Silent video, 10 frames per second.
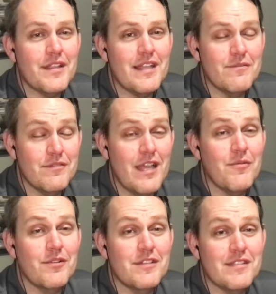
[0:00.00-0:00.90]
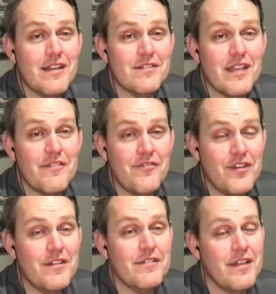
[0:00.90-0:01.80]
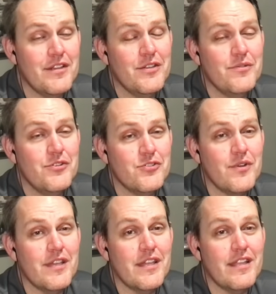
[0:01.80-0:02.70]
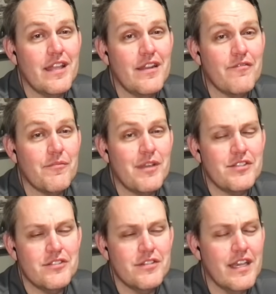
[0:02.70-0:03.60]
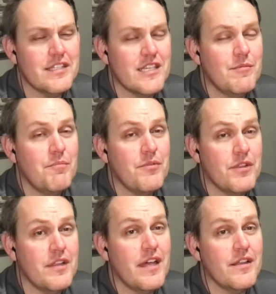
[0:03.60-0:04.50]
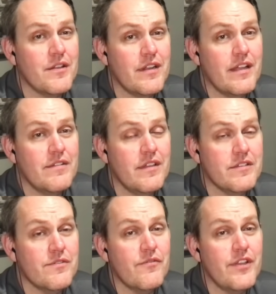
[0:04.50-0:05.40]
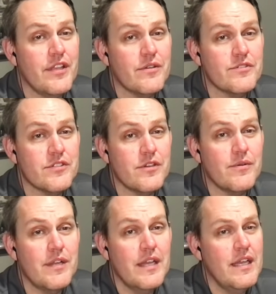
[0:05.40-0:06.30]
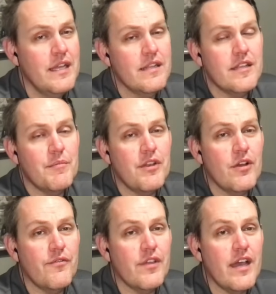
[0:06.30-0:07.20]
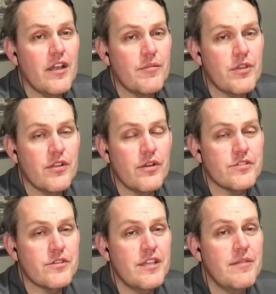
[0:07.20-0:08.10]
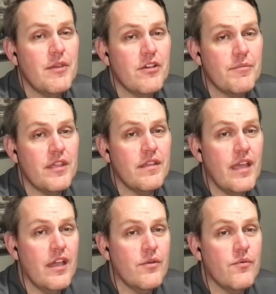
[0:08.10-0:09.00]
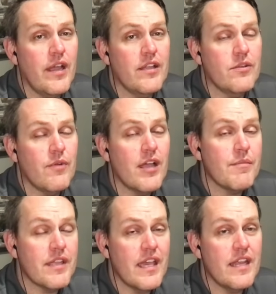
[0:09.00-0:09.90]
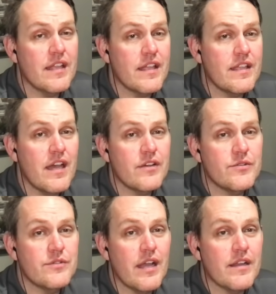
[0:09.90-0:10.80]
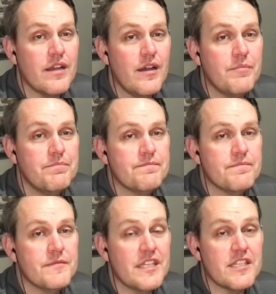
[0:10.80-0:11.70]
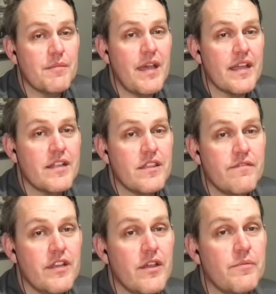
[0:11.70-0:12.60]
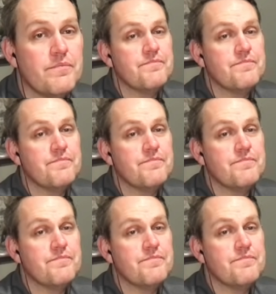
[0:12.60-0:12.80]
That, that really sounds like fun. I do enjoy getting that information. You guys come up with a lot of good ideas for videos, so let me know if you got them. You can also email me at ryantheridemechanic at yahoo.com. Let's get back into the video.